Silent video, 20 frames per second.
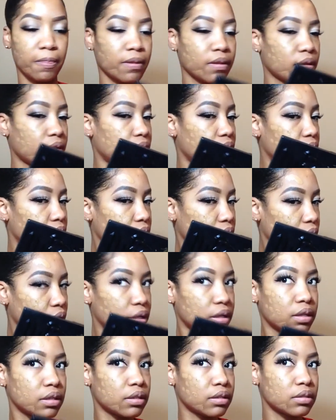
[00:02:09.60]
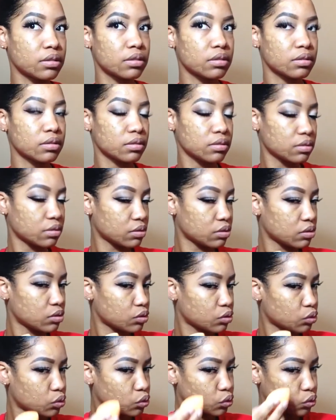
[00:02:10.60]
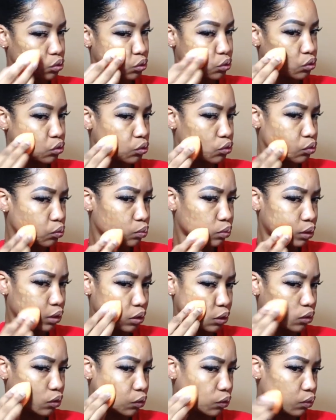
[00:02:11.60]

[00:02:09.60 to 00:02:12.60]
all right, let's blend